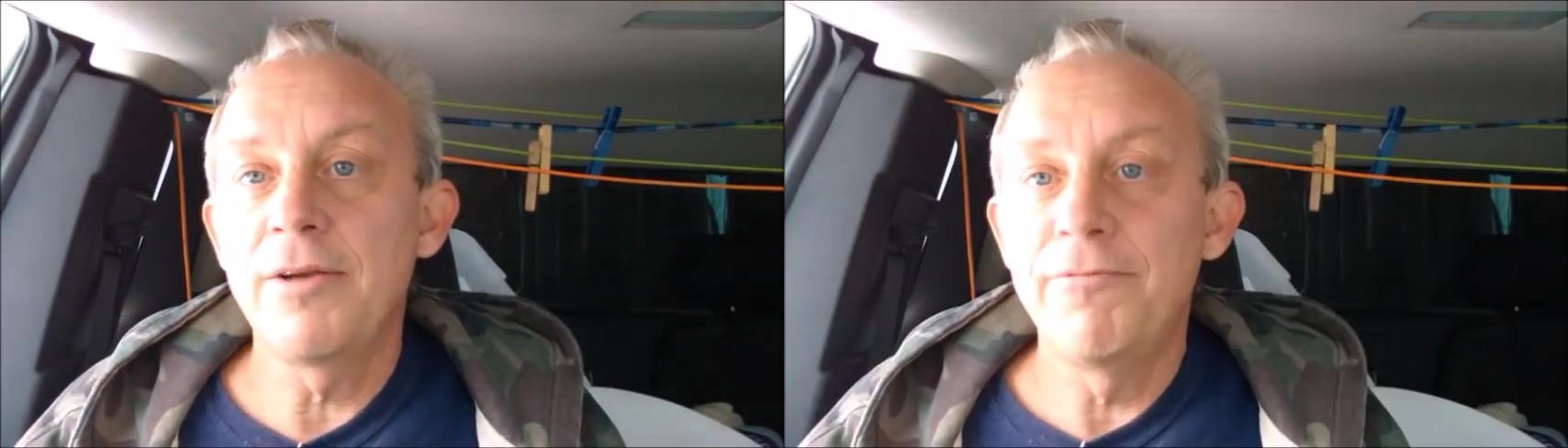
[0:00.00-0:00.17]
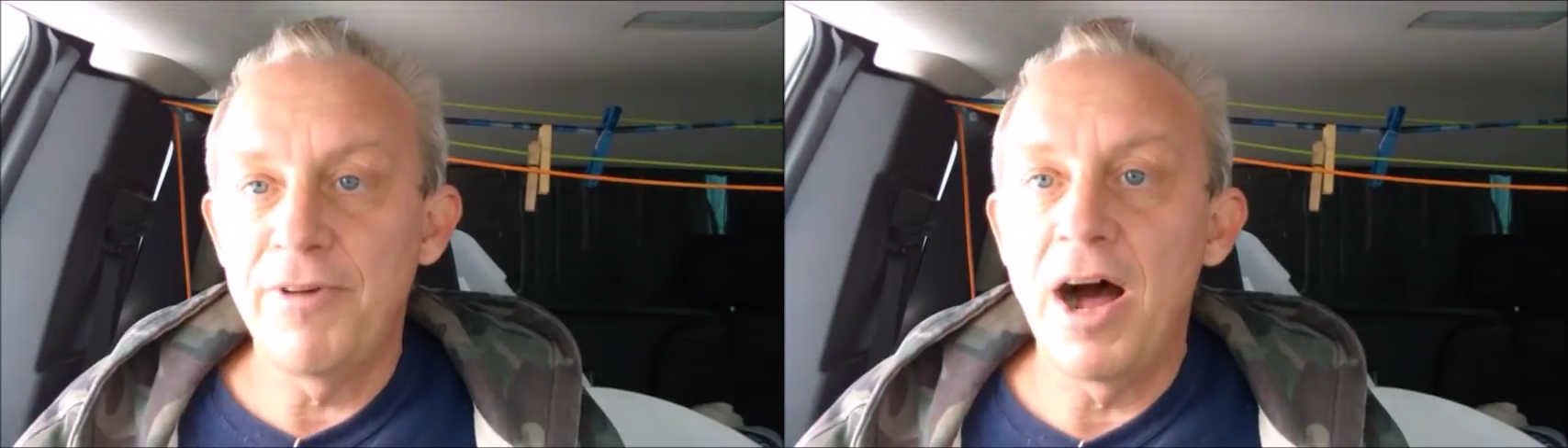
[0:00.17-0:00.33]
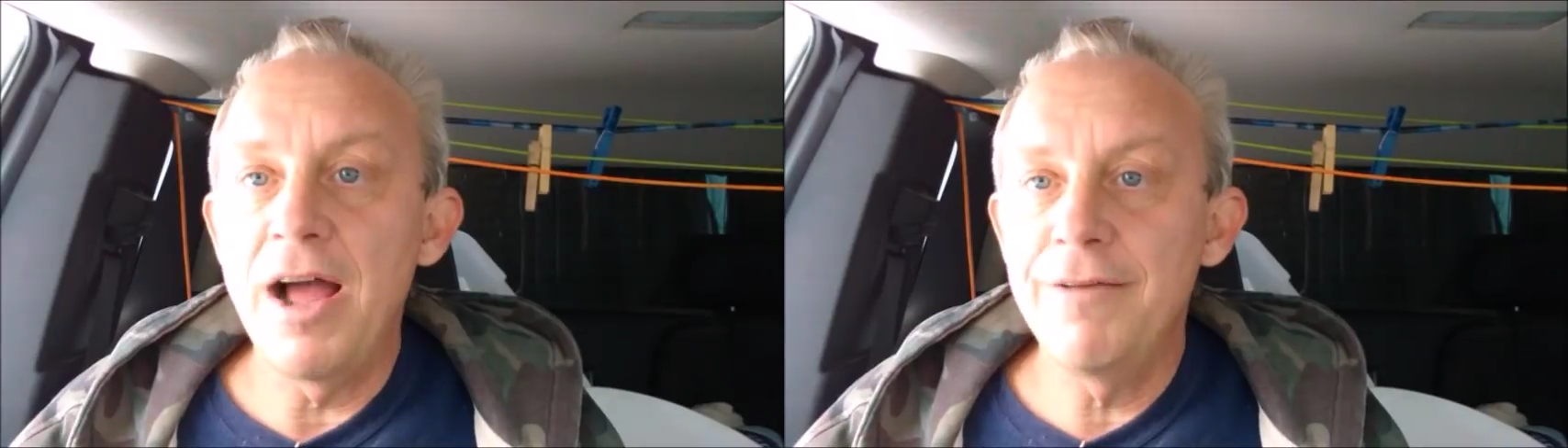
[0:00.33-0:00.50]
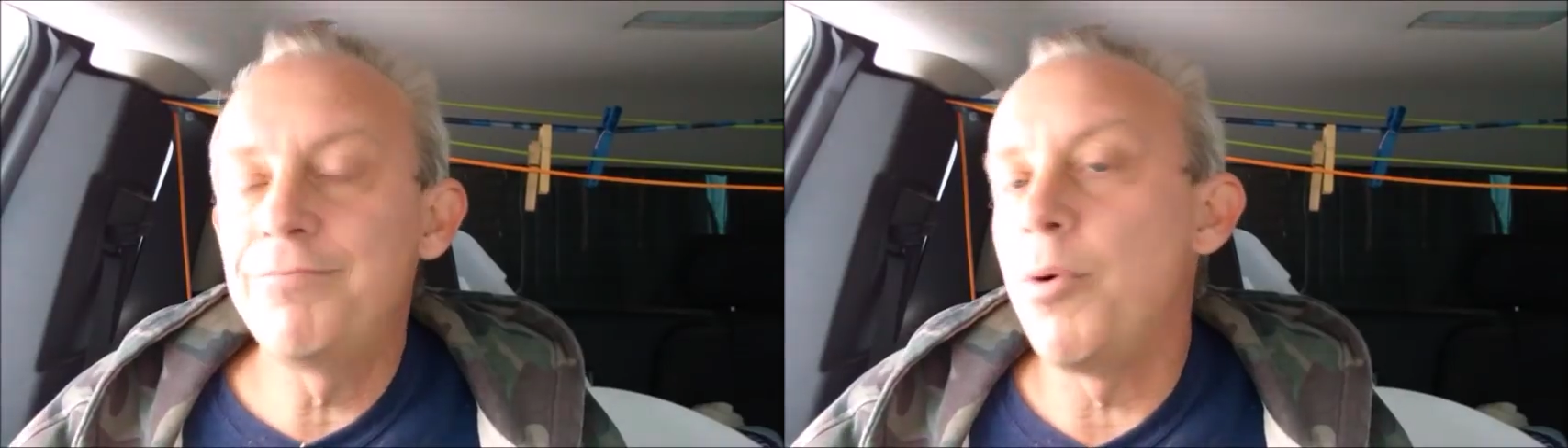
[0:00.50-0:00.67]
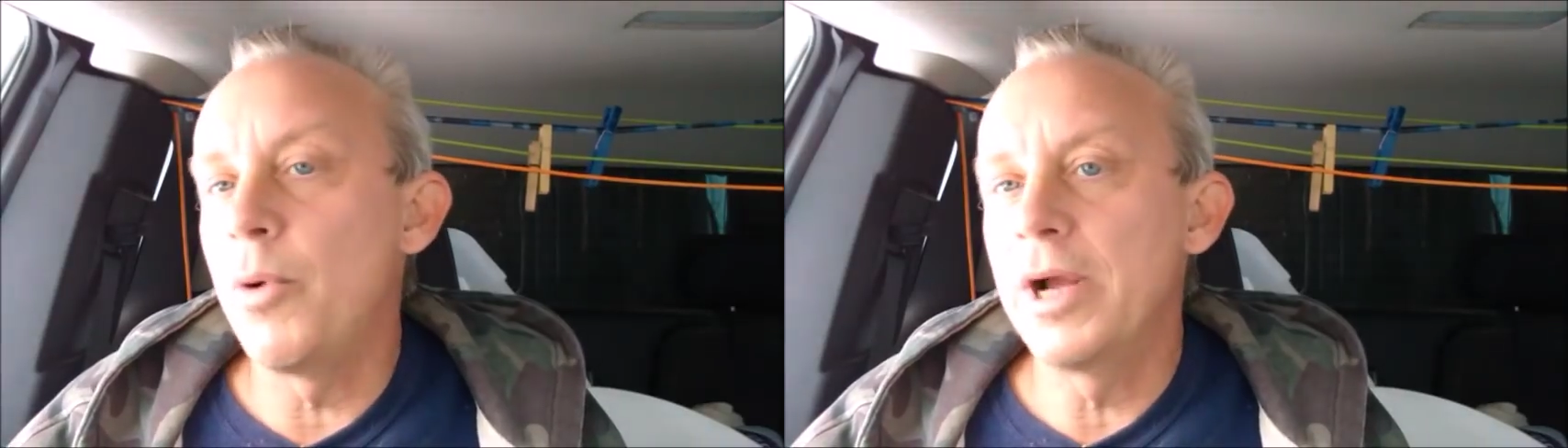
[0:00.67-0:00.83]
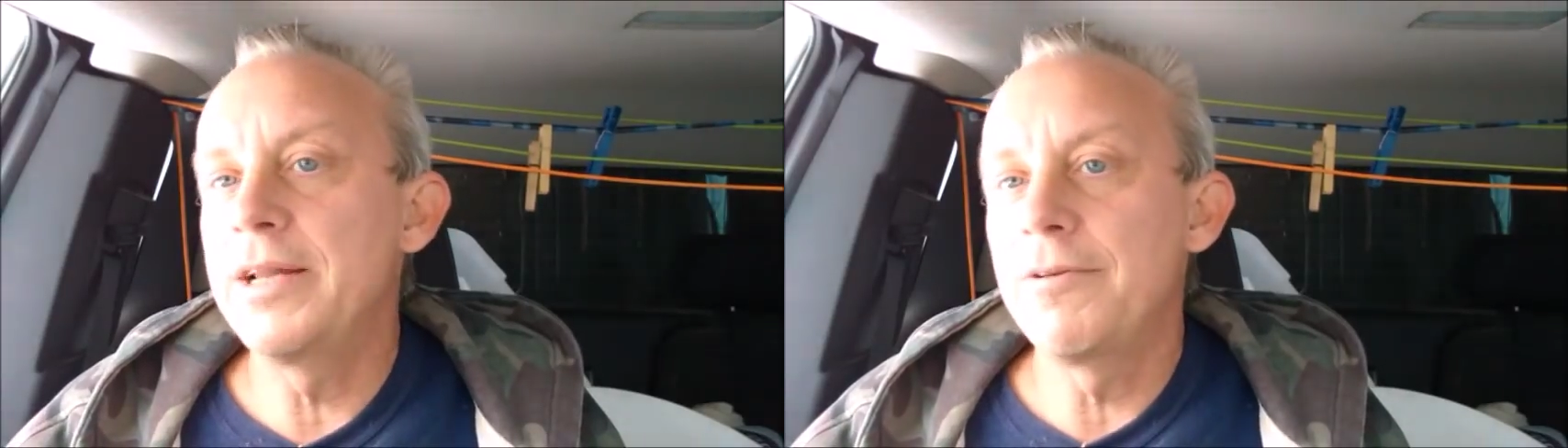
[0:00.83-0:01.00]
five
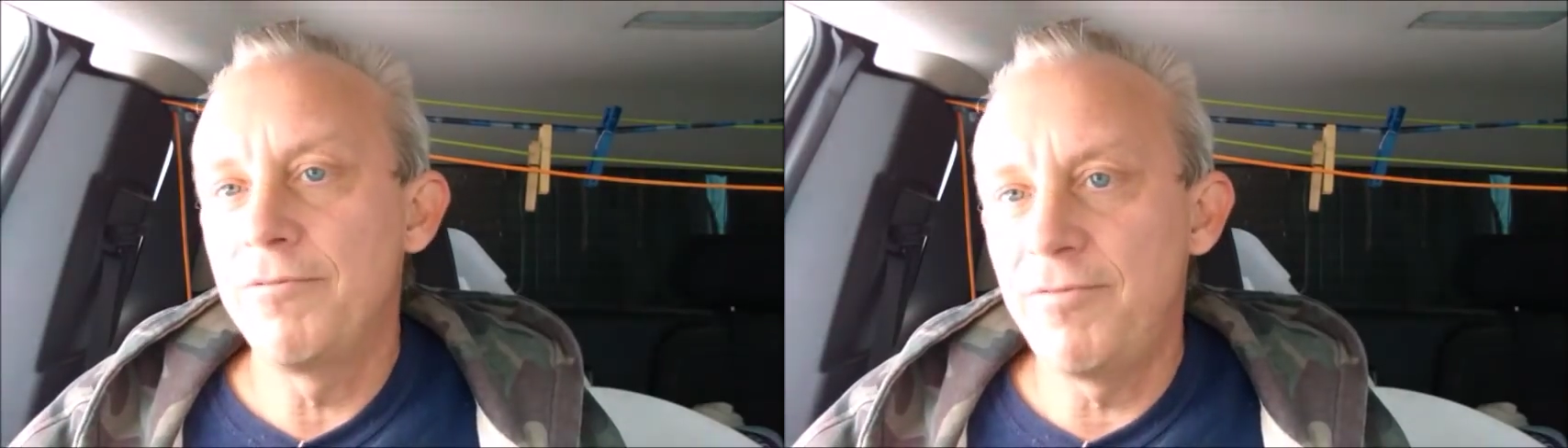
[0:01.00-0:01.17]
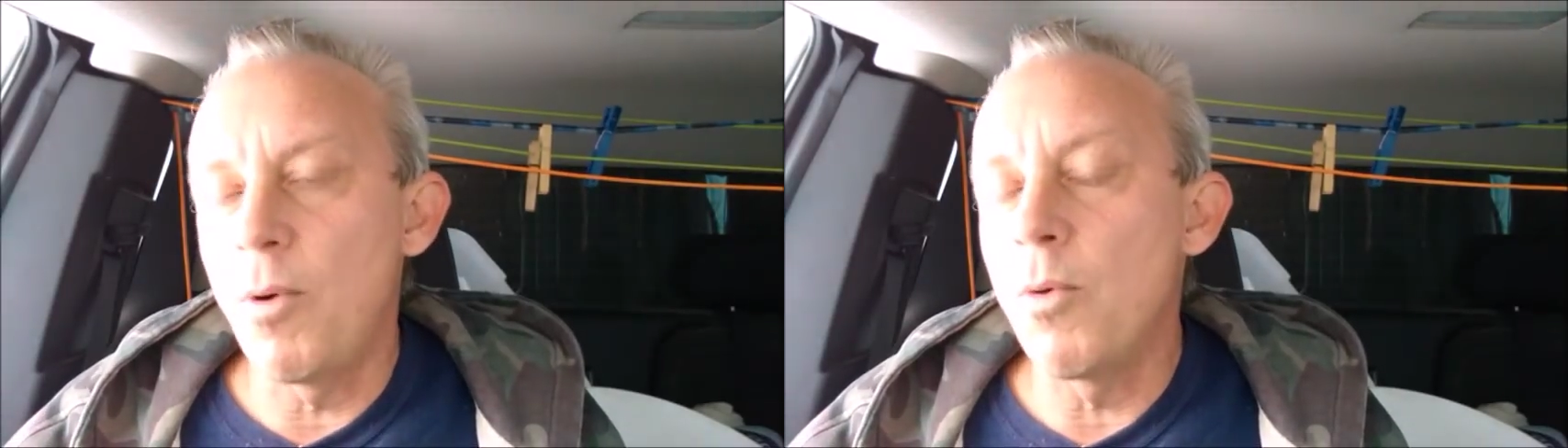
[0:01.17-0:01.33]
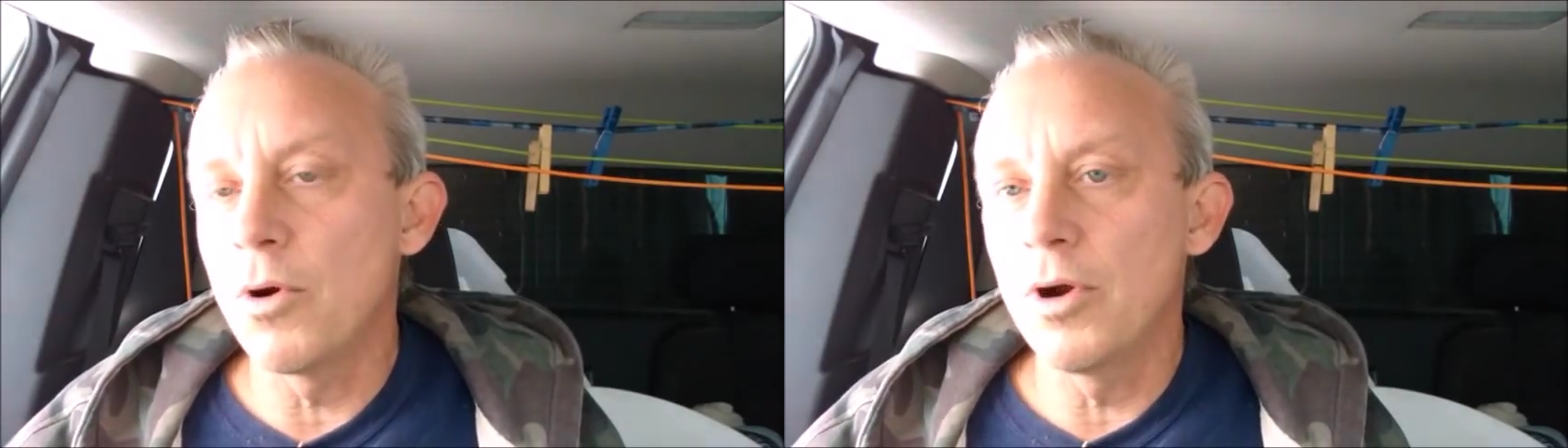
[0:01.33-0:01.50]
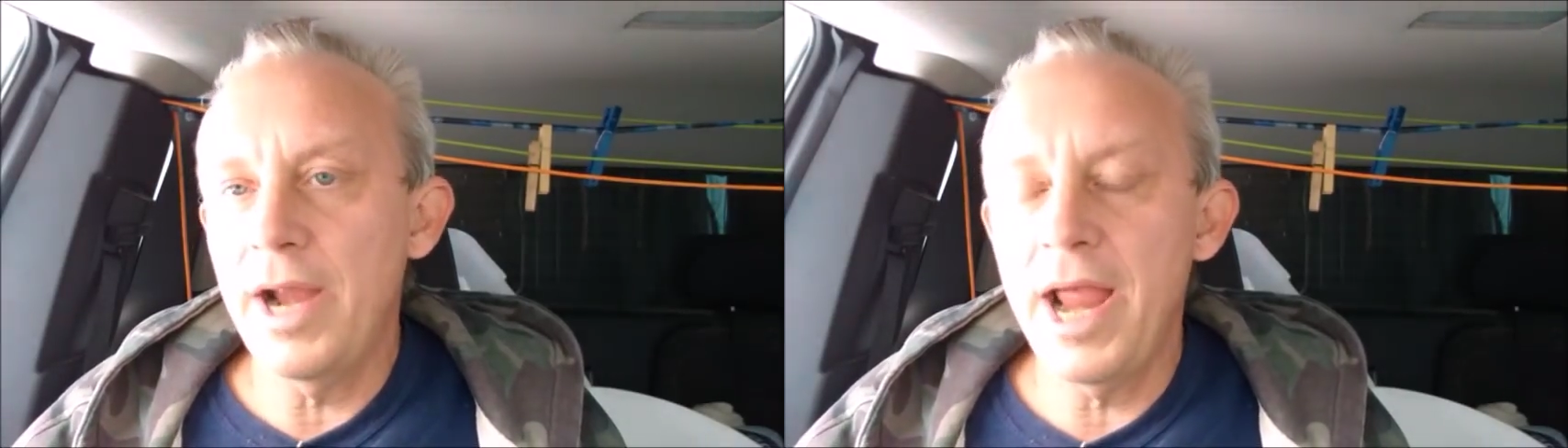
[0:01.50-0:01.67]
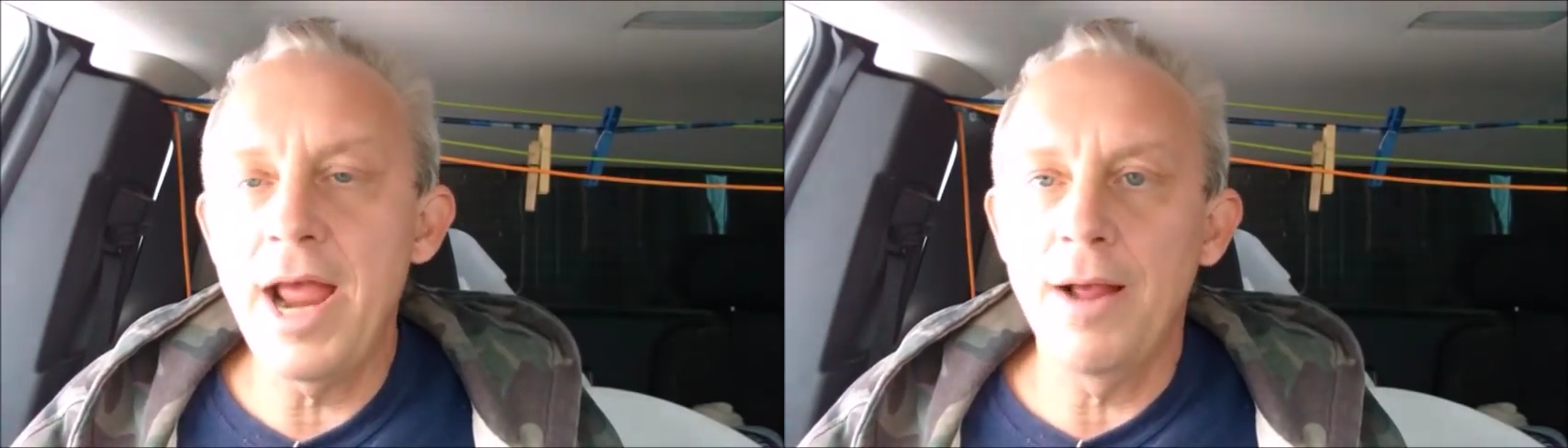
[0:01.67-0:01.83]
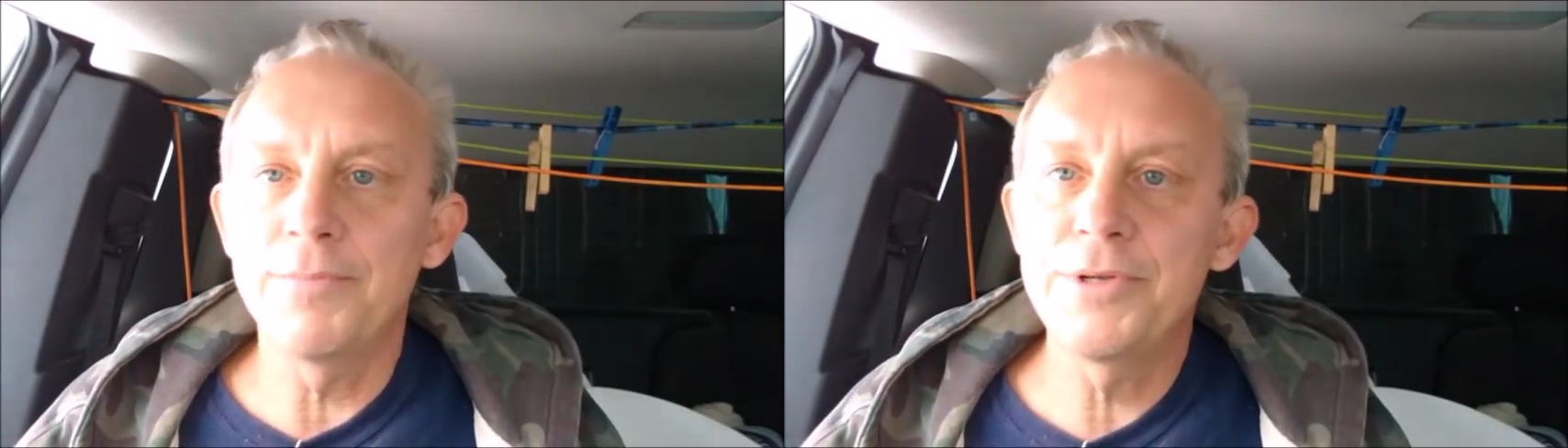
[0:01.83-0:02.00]
point four
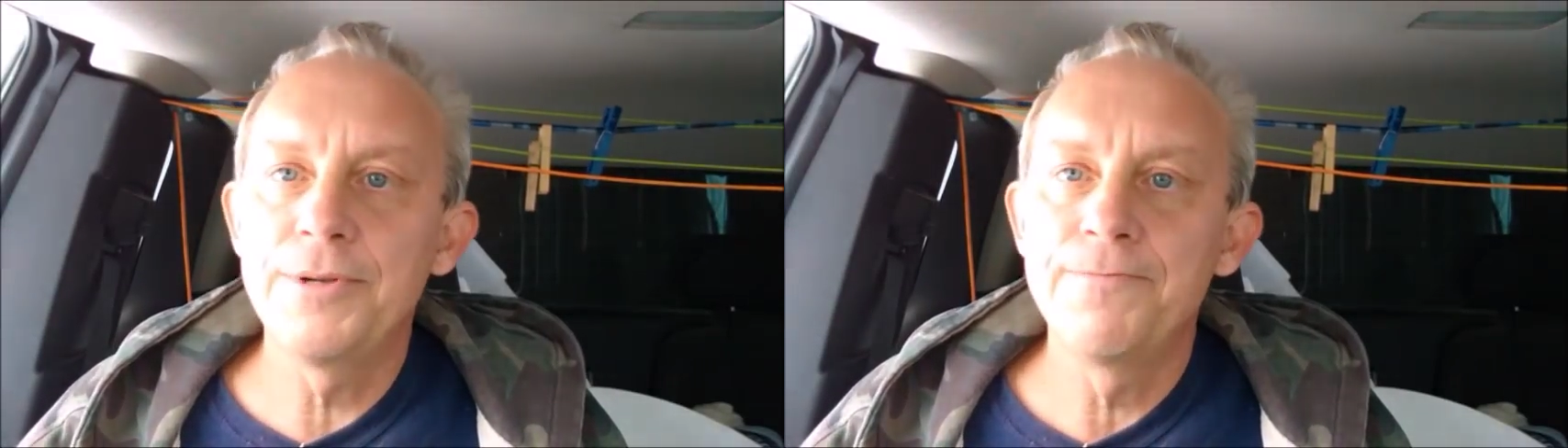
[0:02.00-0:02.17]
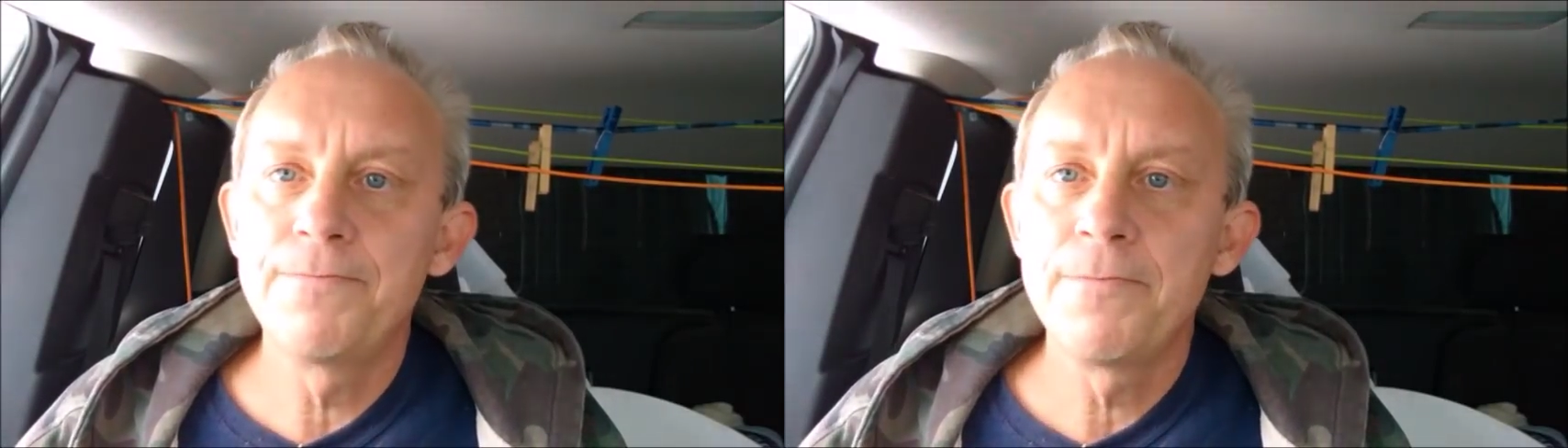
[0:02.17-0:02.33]
amps.